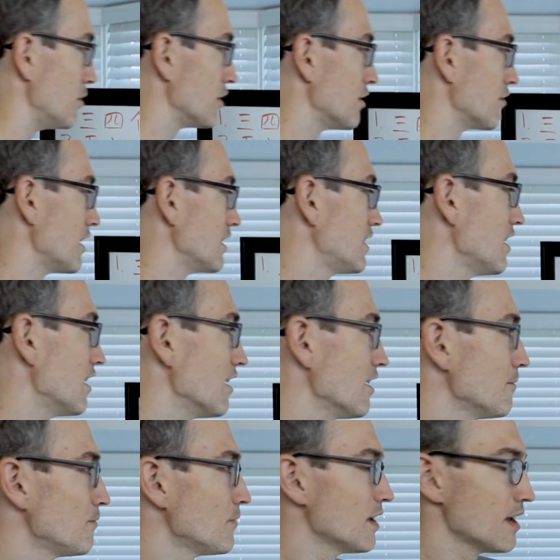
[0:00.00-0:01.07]
million right
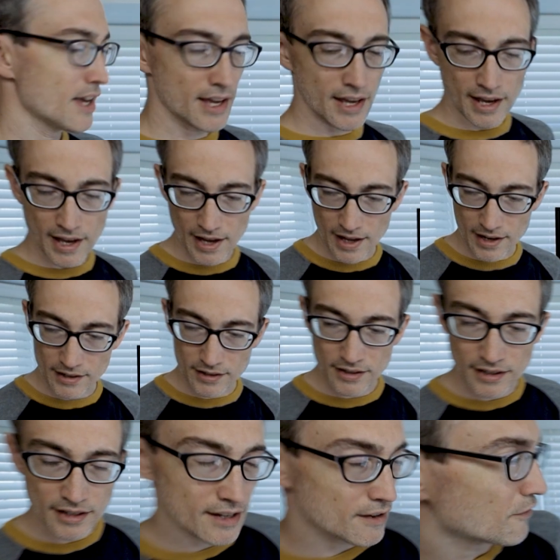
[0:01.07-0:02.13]
there.
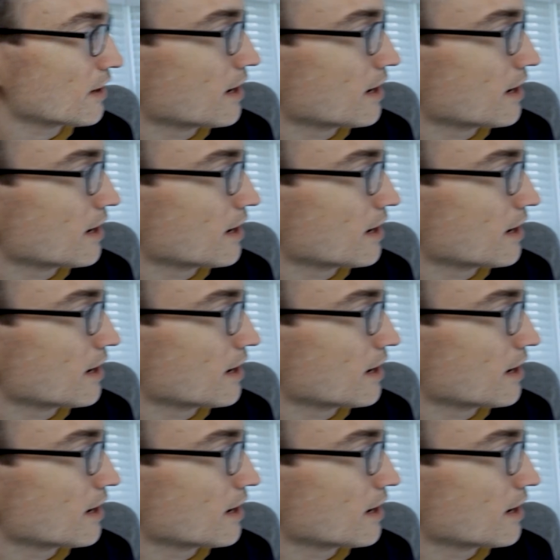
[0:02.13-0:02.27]
And if